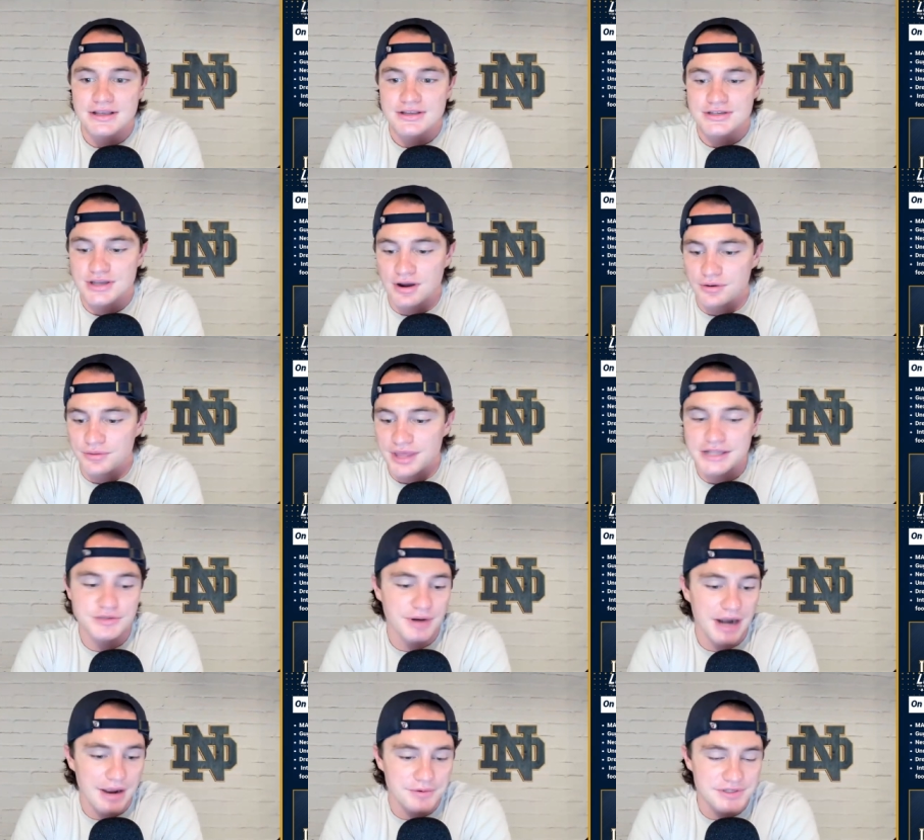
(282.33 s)
So
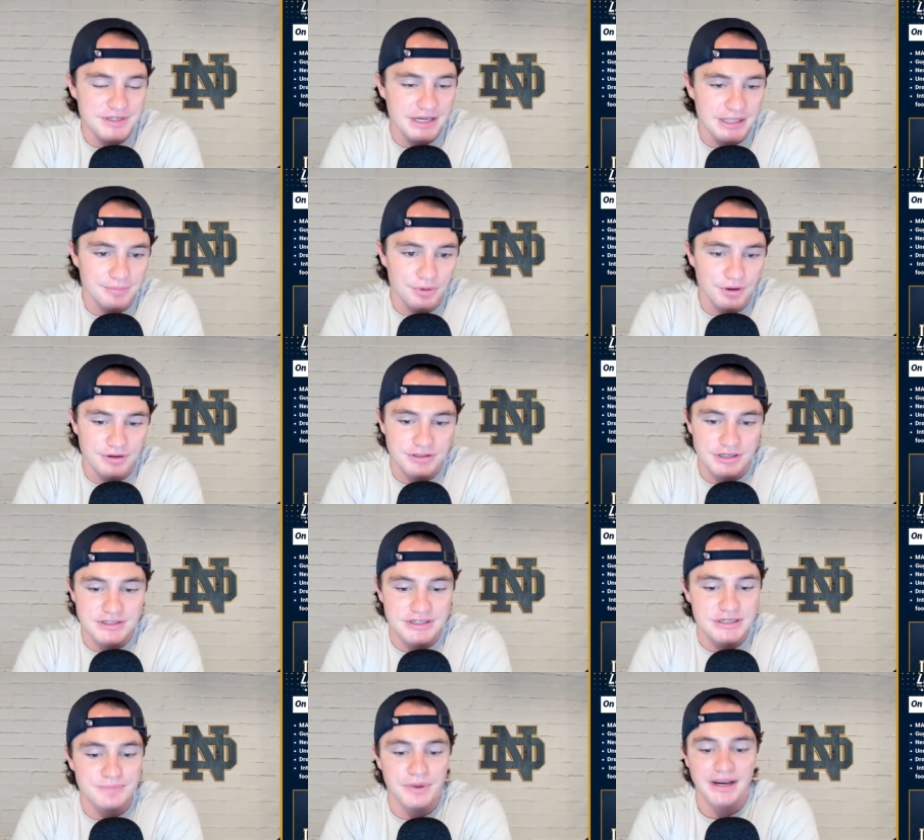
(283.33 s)
that's what I would say to the Board of
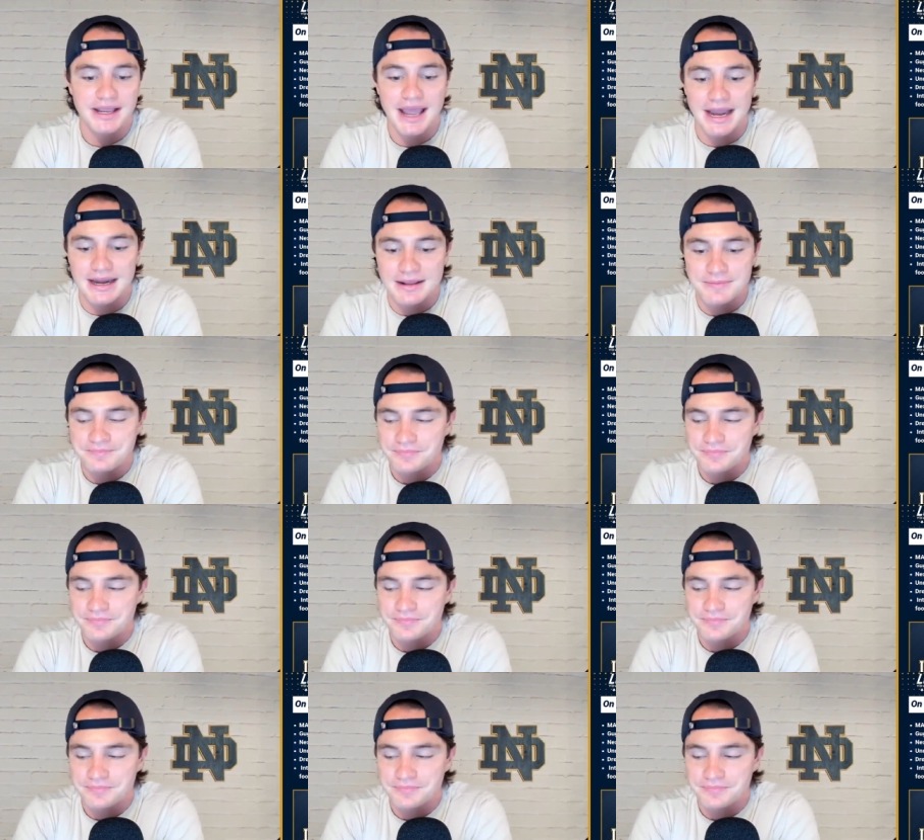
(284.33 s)
Trustees. But again,